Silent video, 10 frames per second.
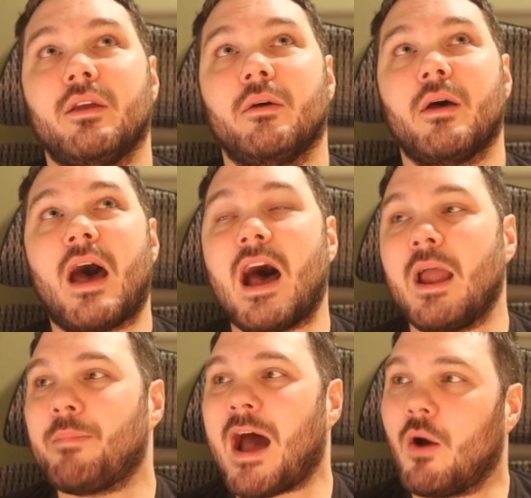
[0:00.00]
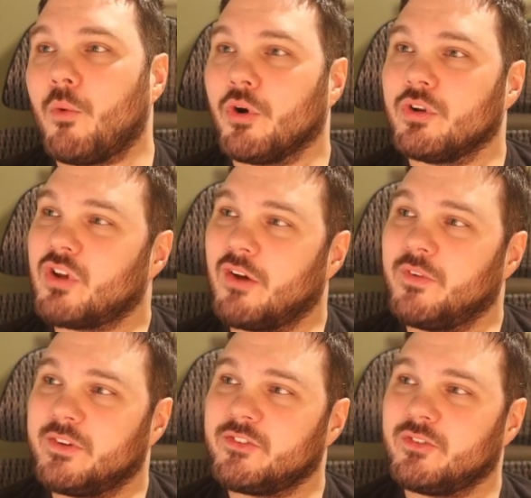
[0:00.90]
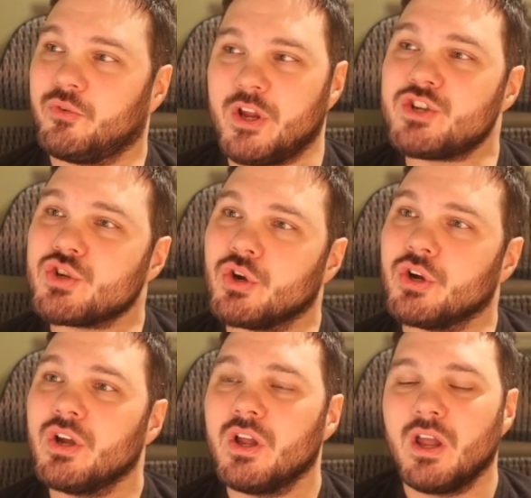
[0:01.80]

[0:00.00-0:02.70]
high-powered toughness creature